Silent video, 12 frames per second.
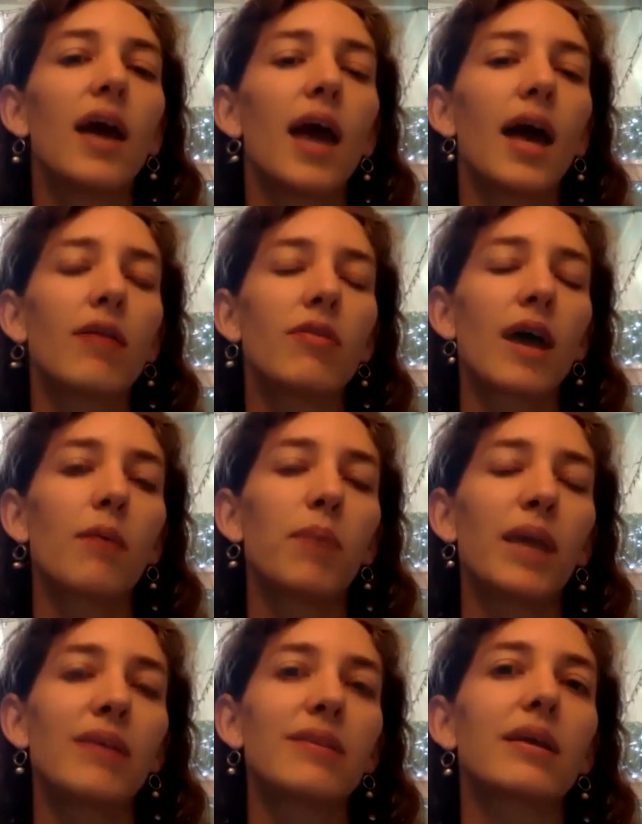and that
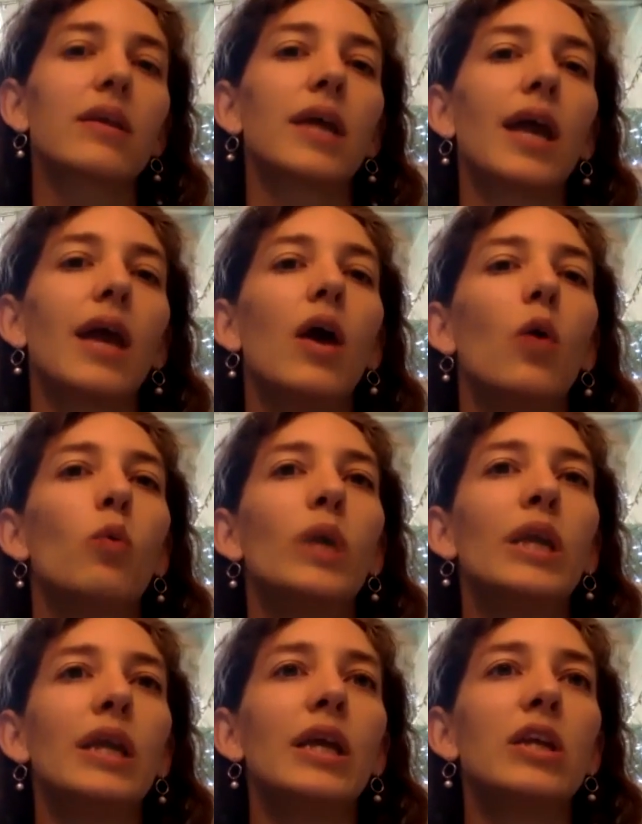basically we
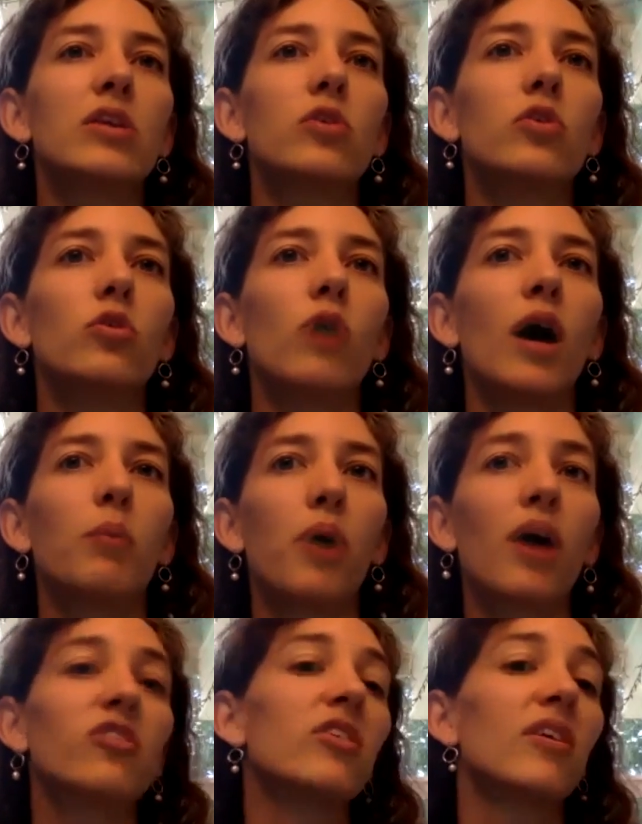need to
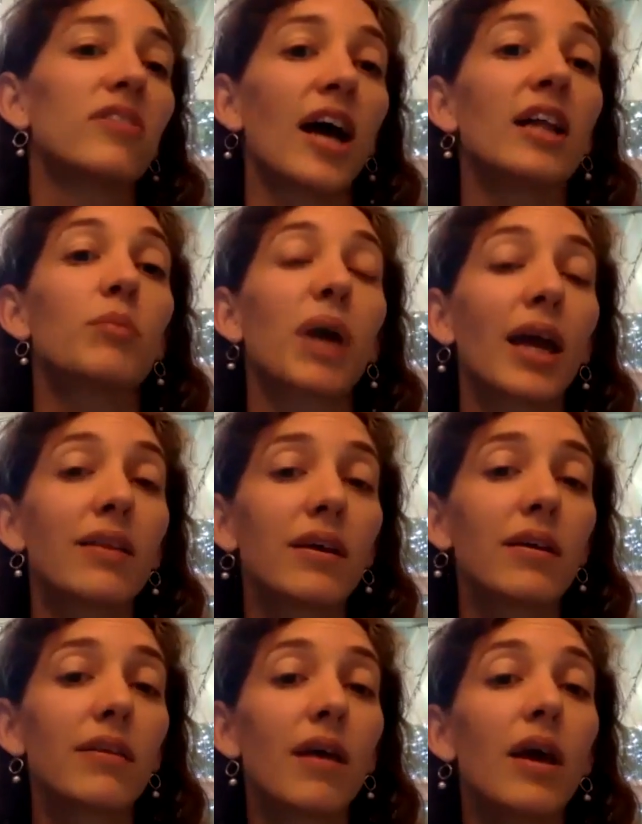process asylum cases.